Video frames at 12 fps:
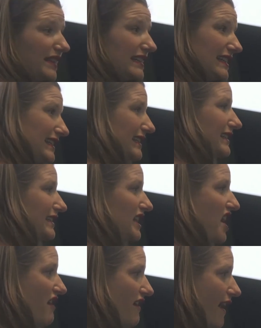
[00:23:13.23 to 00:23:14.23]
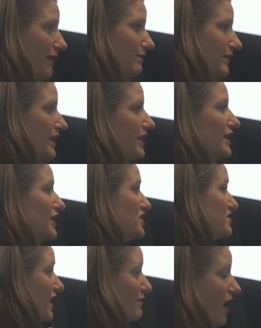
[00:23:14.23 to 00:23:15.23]
an existing CRM,
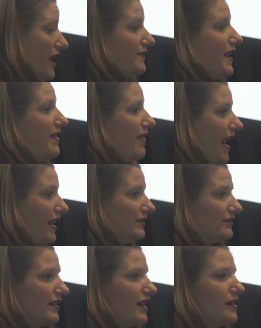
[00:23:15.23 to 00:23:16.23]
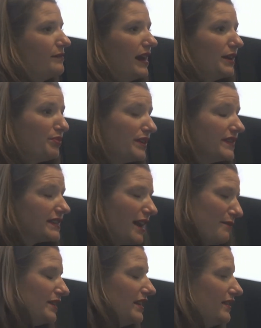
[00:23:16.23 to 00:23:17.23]
you can modify that. At a previous
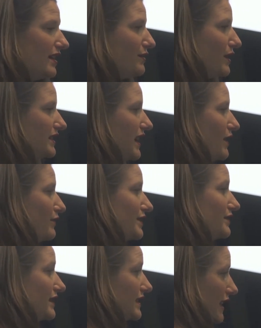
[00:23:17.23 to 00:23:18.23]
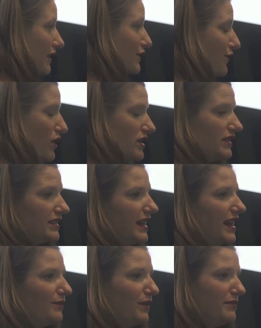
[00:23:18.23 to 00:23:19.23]
company that I worked at, we used Salesforce,
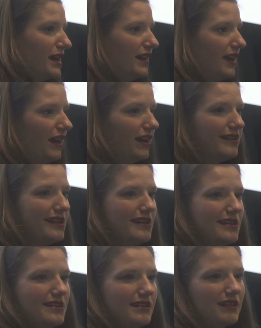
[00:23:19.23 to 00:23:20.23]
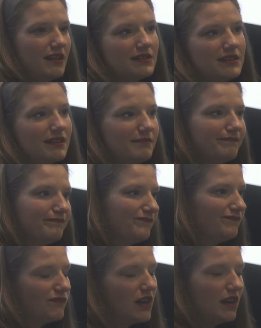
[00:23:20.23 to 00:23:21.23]
and we made a custom,
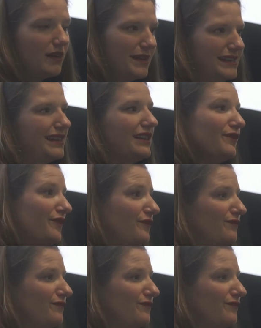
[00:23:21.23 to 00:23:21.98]
basically,